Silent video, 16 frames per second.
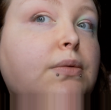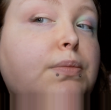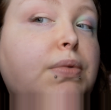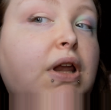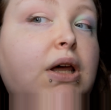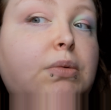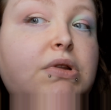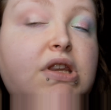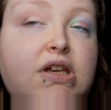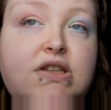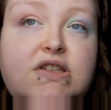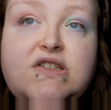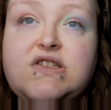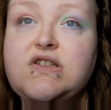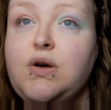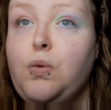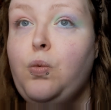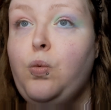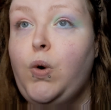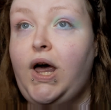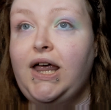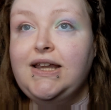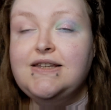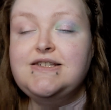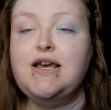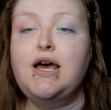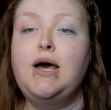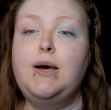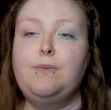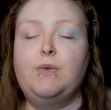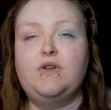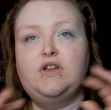play with this wet,
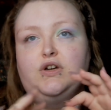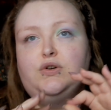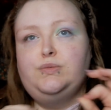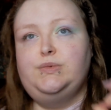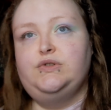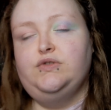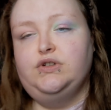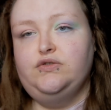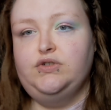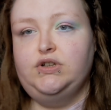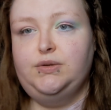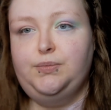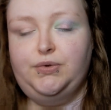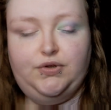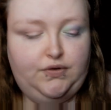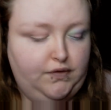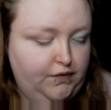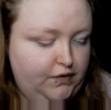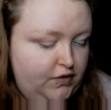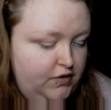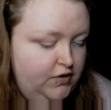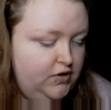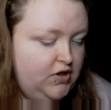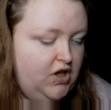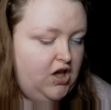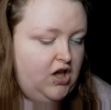but it could be really, really beautiful